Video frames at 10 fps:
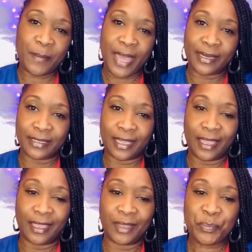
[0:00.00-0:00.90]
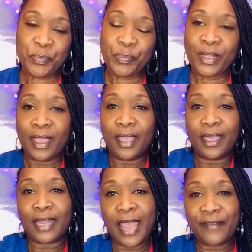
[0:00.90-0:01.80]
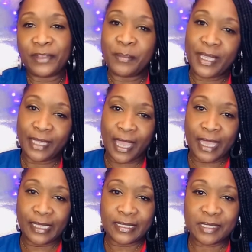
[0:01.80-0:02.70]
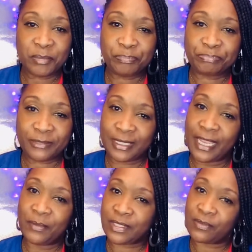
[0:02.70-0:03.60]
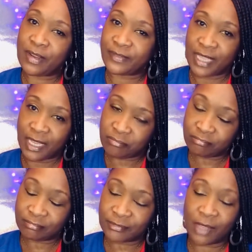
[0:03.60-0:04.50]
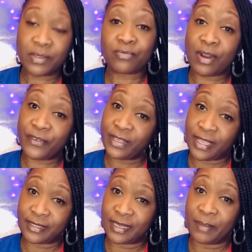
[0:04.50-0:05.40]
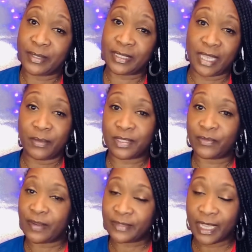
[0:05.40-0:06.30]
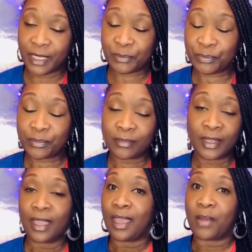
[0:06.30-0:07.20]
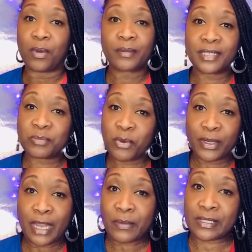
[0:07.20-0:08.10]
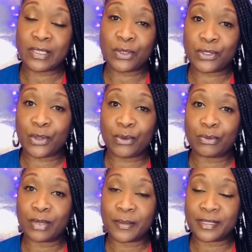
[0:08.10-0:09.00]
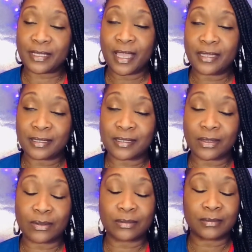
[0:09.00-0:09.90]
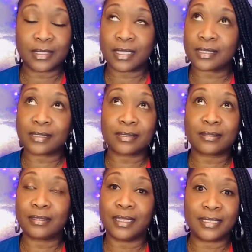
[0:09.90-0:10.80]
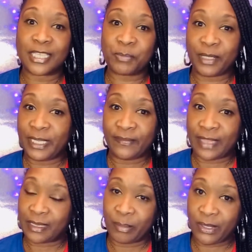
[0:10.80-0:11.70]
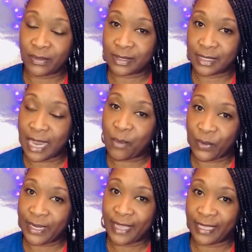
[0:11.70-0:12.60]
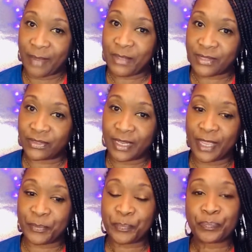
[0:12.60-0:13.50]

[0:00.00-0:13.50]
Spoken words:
by today. And I have to admit, guys, today was a rough day. It was rougher yesterday, but today was a rough day. I woke up this morning, I was still so upset and so just in disbelief that the Bills did not win that game yesterday.